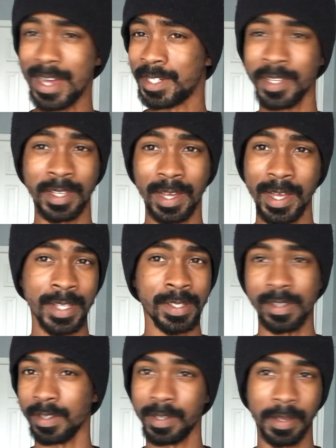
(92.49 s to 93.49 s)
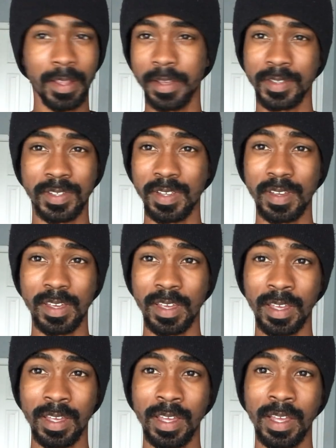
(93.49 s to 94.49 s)
As you guys can clearly
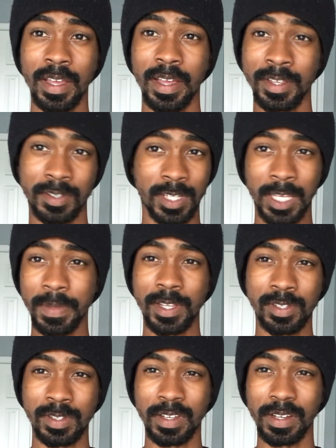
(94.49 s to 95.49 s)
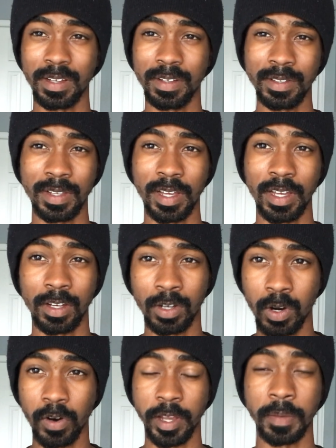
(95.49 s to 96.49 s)
see, it seems as though that
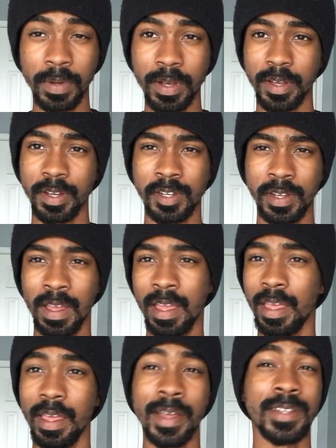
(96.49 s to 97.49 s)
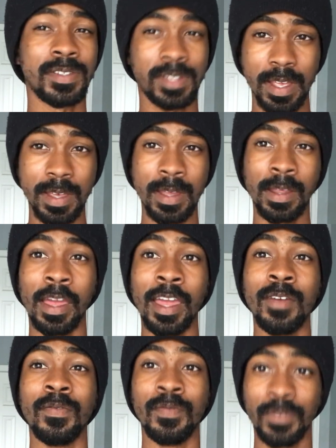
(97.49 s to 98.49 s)
Cori Bush is taking
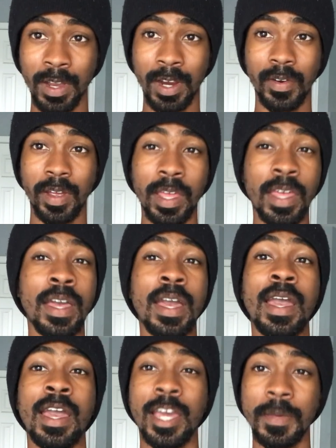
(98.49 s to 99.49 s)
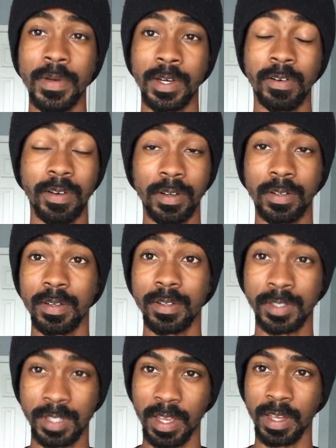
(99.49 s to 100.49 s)
a very hypocritical
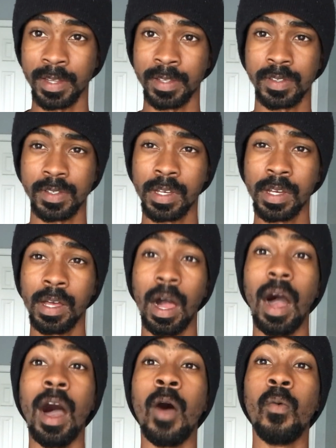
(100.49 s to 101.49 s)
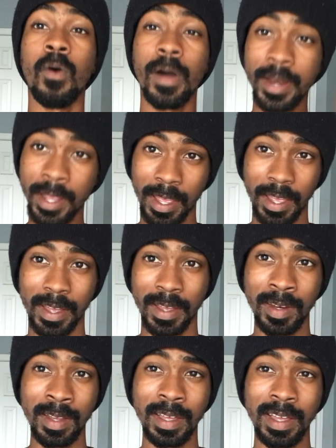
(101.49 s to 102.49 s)
stance. On one
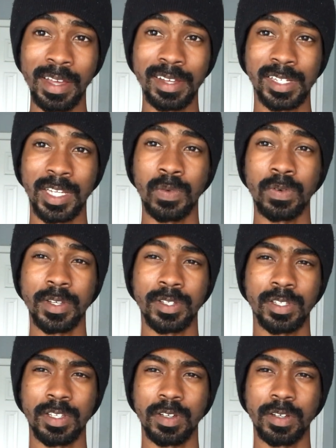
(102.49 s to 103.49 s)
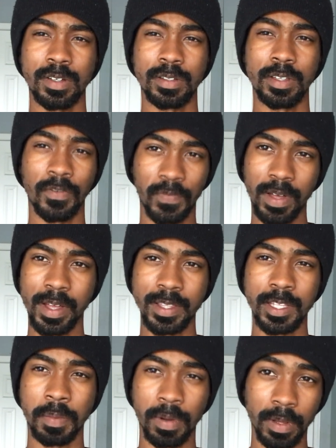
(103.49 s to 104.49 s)
hand, she wants to defund
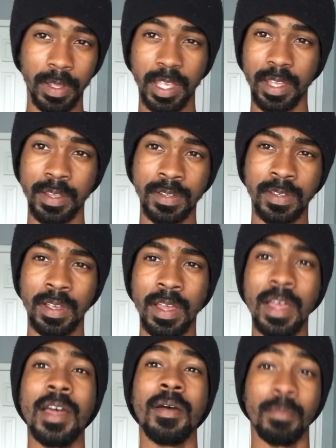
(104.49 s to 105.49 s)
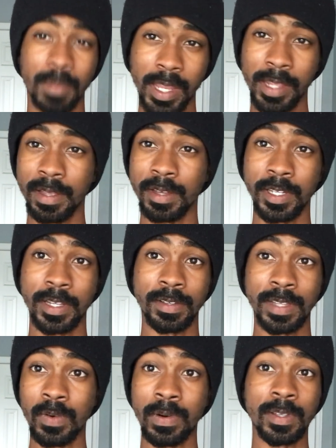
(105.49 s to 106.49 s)
the police, meaning that she does
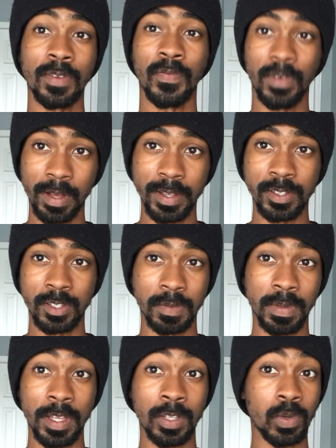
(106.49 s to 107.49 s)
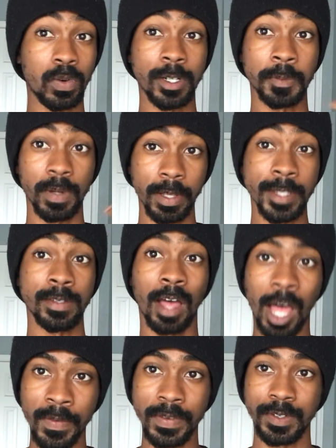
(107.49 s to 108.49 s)
not want the funds to be towards police
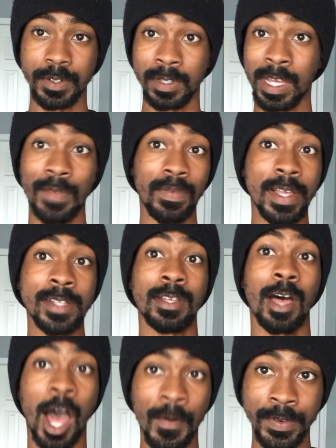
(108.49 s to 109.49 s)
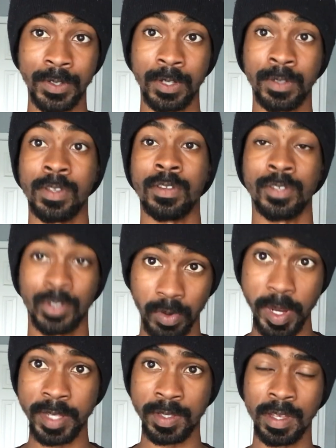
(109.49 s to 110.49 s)
officers, to have less officers in the
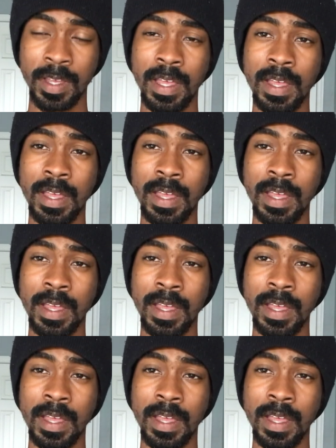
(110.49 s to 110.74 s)
street,